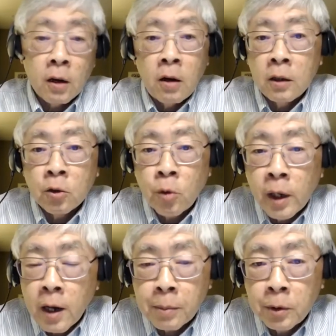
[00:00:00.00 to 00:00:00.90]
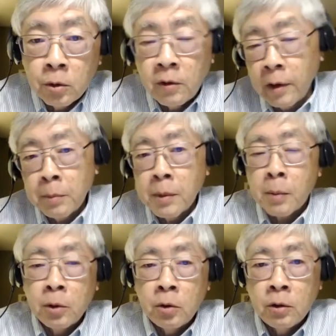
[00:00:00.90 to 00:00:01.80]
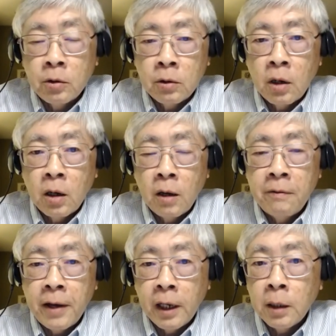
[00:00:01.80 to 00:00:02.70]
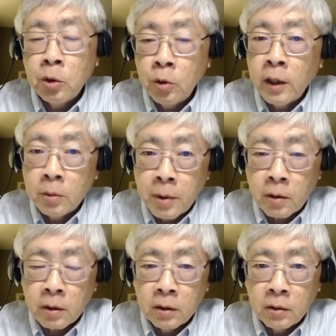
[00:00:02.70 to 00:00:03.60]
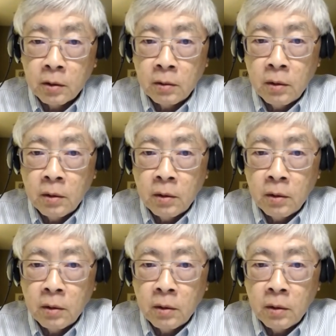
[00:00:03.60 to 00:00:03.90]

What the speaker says: I'll call it training opportunities, development opportunities, available to Asian Americans.